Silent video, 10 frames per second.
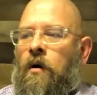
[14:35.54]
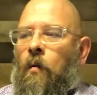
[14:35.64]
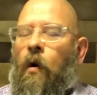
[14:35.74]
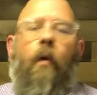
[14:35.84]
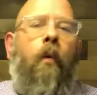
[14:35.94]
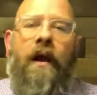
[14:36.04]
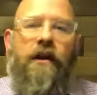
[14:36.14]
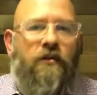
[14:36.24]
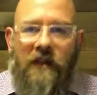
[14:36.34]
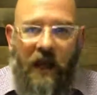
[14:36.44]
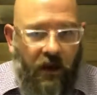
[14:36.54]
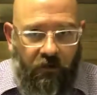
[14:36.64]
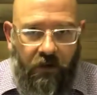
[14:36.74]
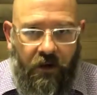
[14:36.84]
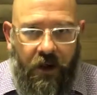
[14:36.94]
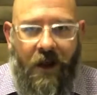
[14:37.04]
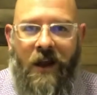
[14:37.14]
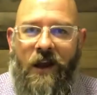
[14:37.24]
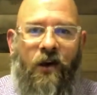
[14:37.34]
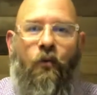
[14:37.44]
Well, when do you live?
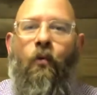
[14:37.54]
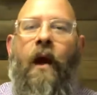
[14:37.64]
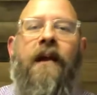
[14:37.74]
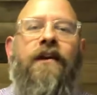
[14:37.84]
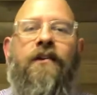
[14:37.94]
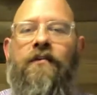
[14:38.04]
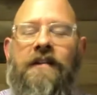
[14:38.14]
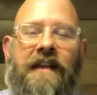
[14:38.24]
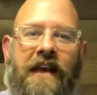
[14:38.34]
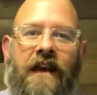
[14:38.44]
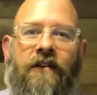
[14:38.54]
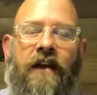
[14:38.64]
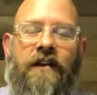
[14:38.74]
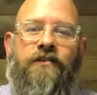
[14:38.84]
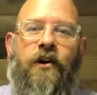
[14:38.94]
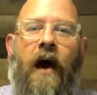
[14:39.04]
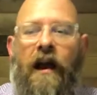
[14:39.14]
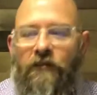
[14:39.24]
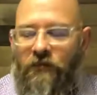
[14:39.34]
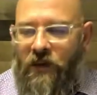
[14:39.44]
When do you live? And so
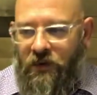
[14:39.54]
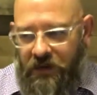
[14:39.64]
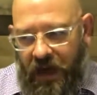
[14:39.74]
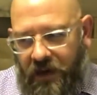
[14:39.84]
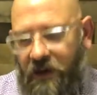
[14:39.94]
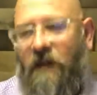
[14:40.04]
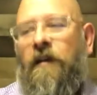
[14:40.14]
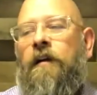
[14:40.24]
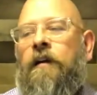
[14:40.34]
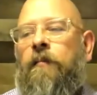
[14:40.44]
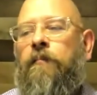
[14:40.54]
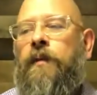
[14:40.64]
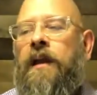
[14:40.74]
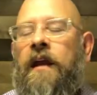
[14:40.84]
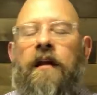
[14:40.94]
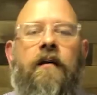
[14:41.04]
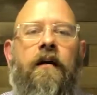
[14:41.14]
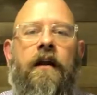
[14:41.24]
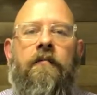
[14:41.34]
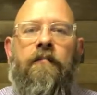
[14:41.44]
I feel like being
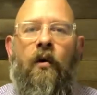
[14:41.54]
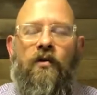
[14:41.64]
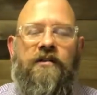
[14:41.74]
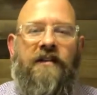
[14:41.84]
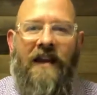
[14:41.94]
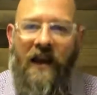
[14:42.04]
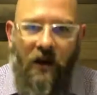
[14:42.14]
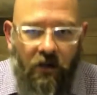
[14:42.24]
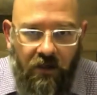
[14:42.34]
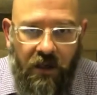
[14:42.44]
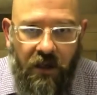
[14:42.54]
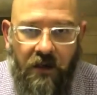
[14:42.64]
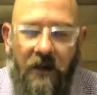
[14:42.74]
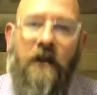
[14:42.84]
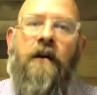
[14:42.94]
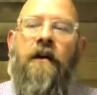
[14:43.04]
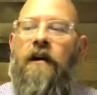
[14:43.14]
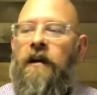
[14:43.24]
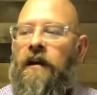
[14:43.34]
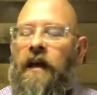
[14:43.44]
emotionally healthy
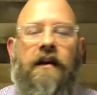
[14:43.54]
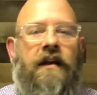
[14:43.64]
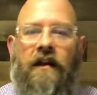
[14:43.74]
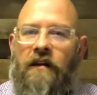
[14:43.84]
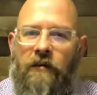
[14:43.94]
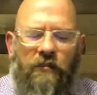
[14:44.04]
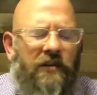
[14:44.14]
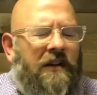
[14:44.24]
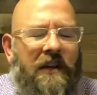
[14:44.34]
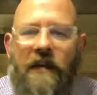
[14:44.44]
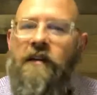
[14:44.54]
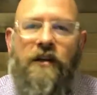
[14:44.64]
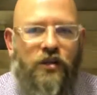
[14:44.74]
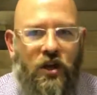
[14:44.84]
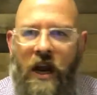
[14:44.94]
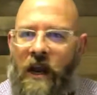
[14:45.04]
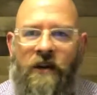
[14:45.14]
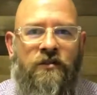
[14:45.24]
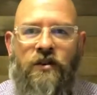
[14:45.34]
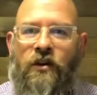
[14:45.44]
can completely
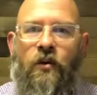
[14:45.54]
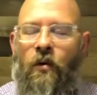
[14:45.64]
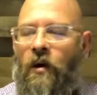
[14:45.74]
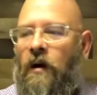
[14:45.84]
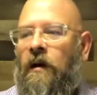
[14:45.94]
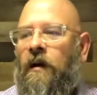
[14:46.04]
change your